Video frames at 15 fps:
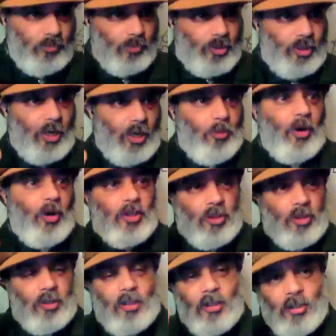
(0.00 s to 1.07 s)

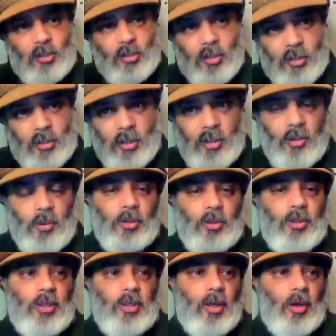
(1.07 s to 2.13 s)
celebration, this
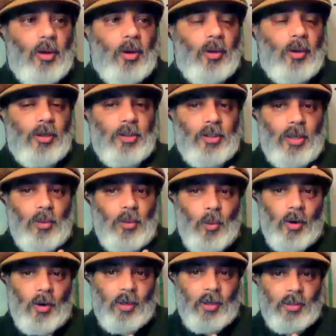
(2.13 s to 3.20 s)
continuous, uh, say,
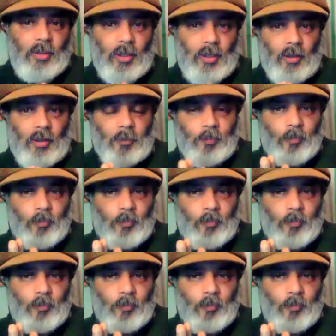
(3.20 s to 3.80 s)
working together.